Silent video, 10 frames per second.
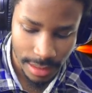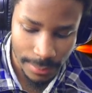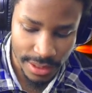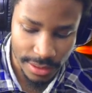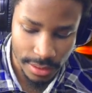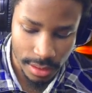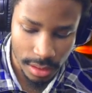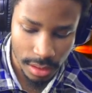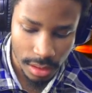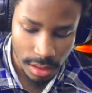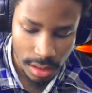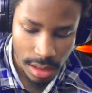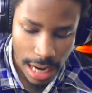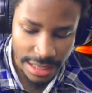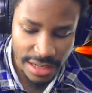I'm gonna,
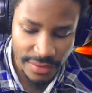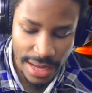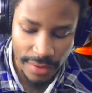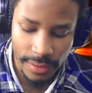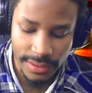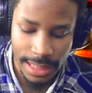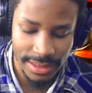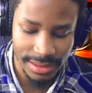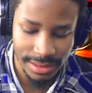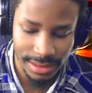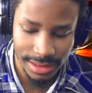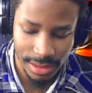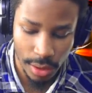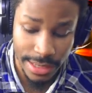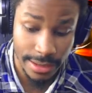how do you even have enough time to
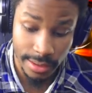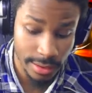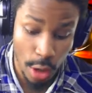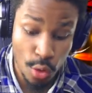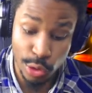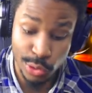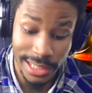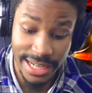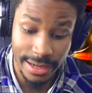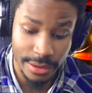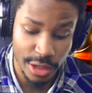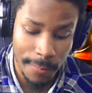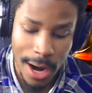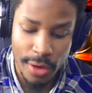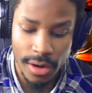just, okay, Goku's right there. You're gonna
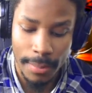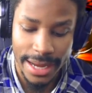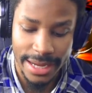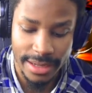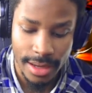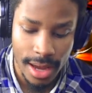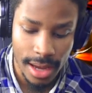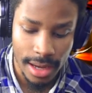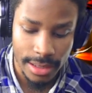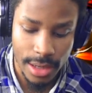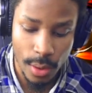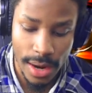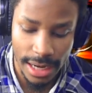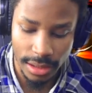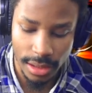power up my
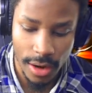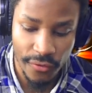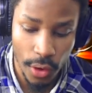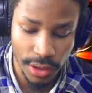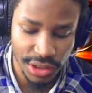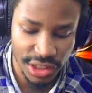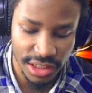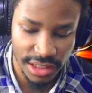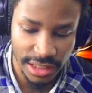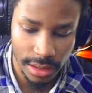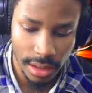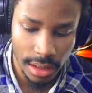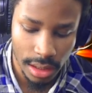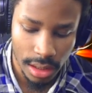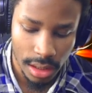Gohan, unfortunately.
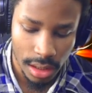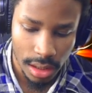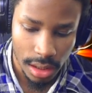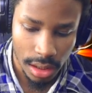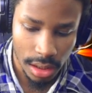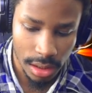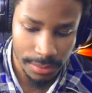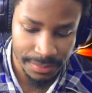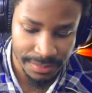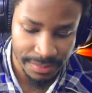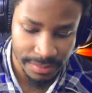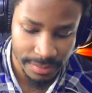Um.